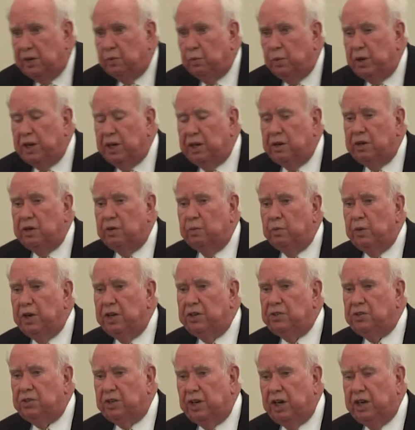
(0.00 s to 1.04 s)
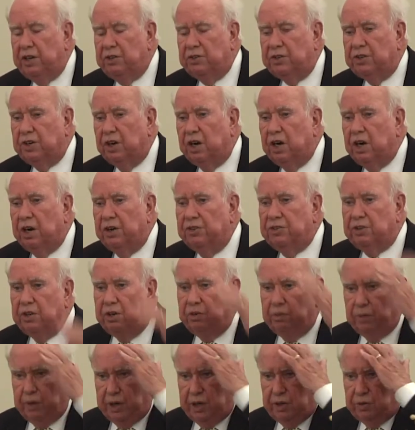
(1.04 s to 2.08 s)
We changed ours and
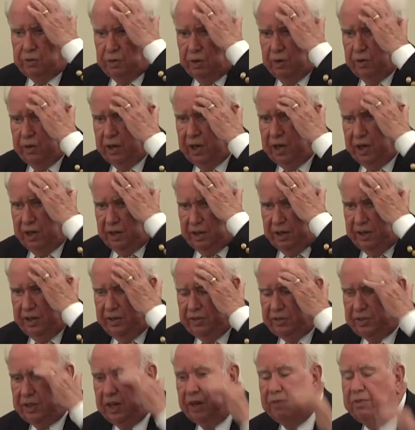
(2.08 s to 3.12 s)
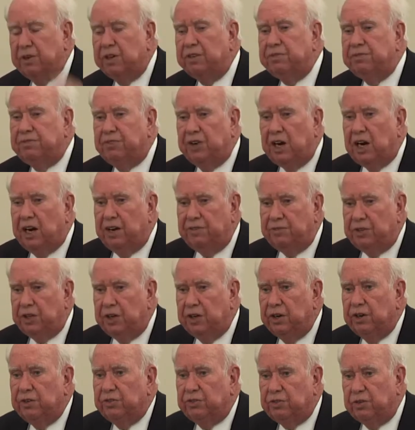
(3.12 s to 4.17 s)
redrew it at least every 5
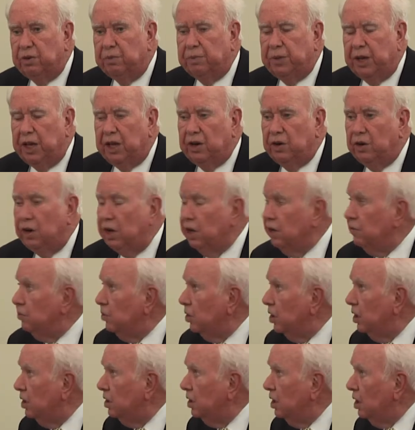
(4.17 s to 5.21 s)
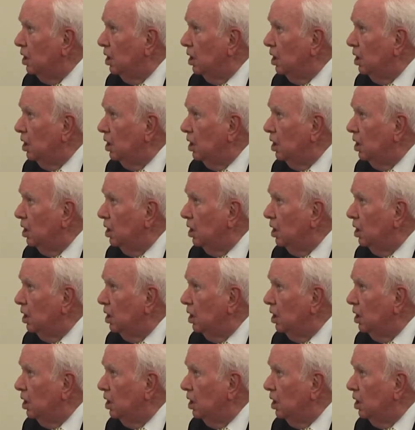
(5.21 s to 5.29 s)
years from then onward.